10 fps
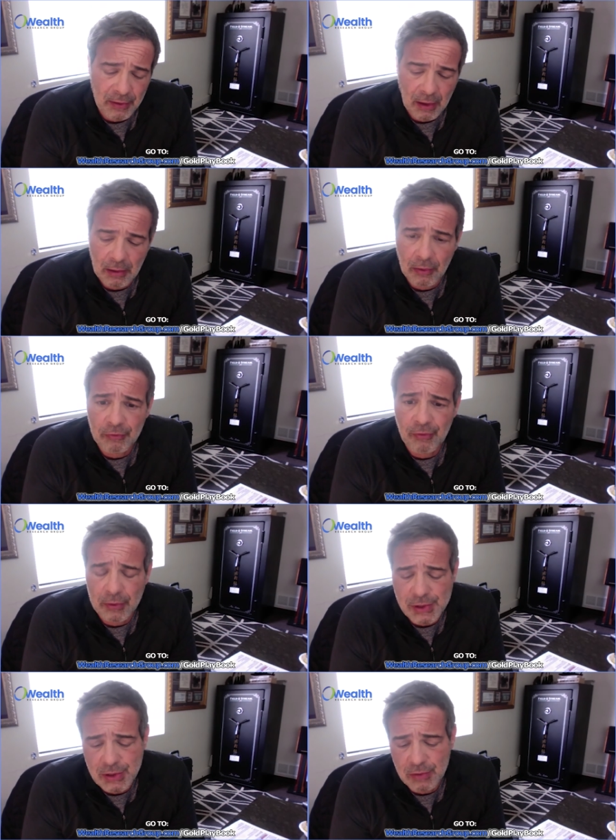rather, and
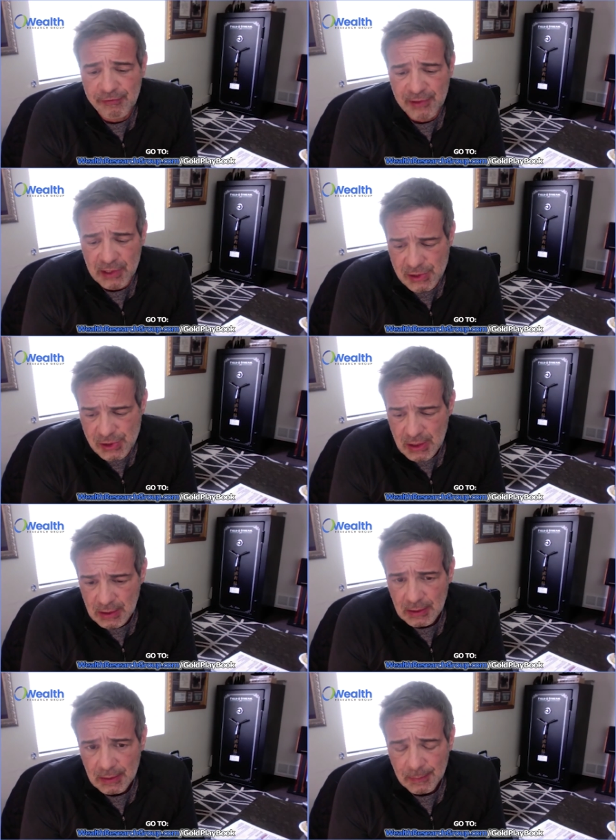close those two
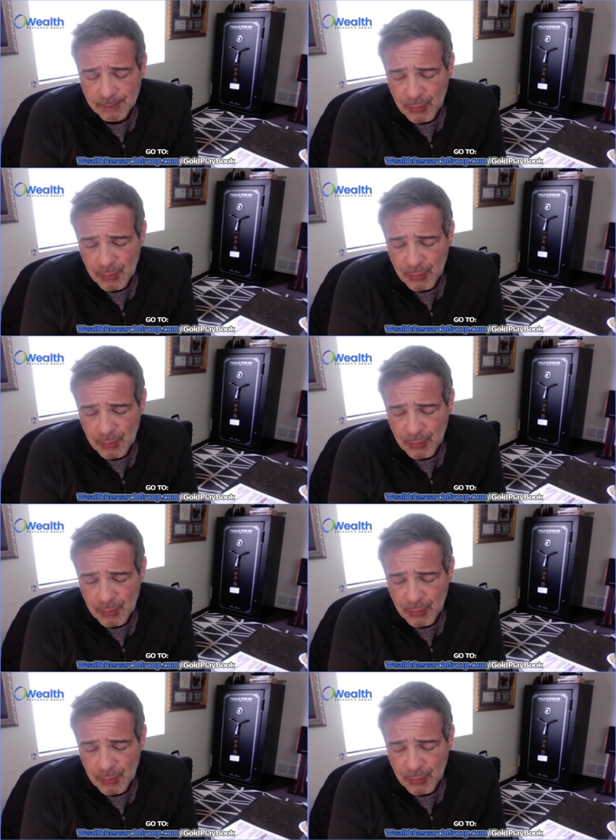funds,